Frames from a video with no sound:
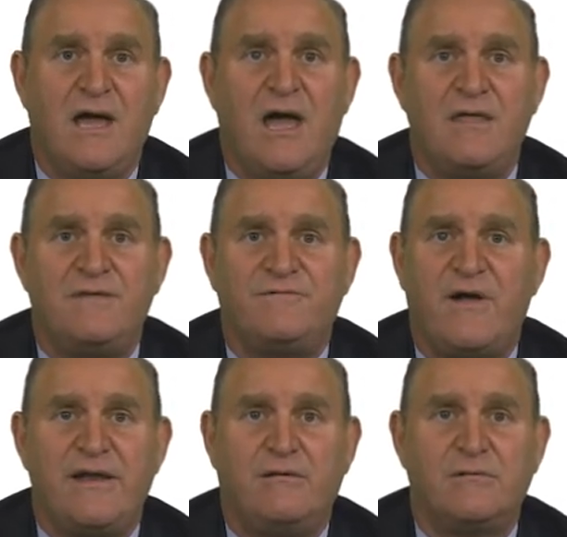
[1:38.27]
uh, the
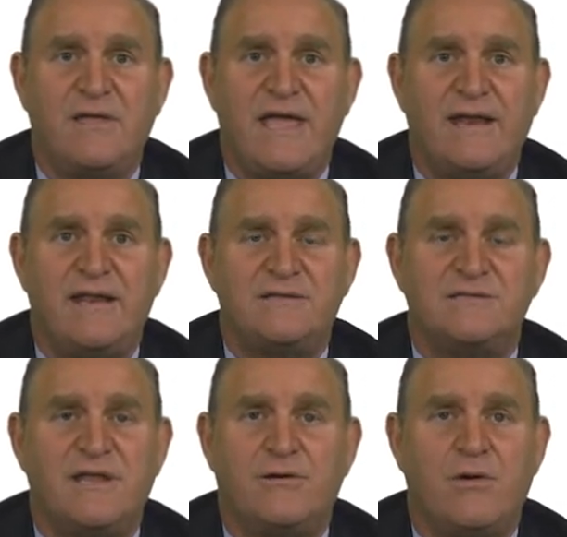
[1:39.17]
final candidates
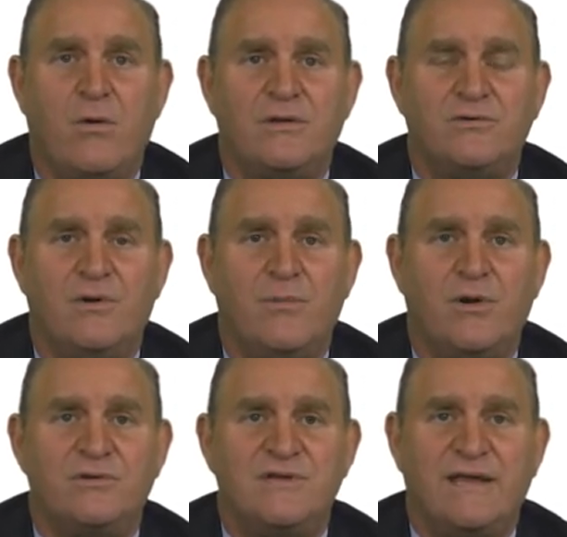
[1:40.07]
that are going to
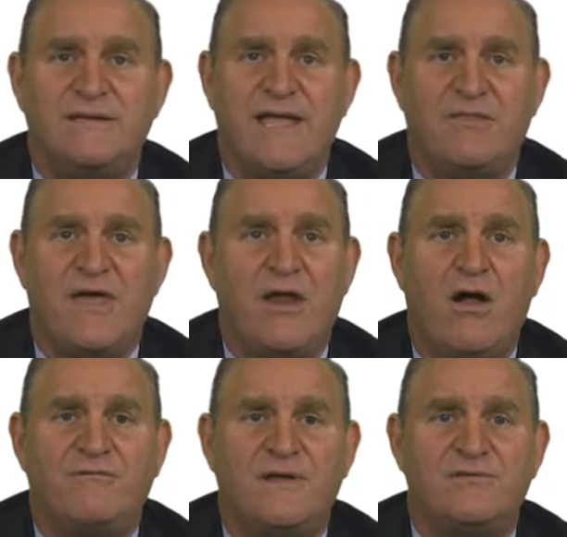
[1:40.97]
emerge and to get that
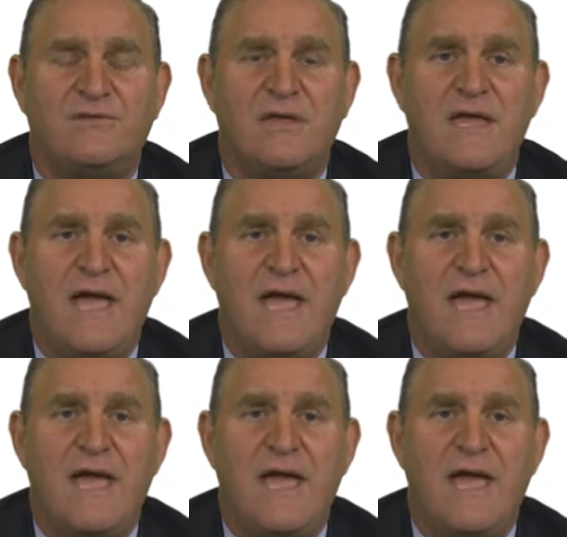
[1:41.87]
office.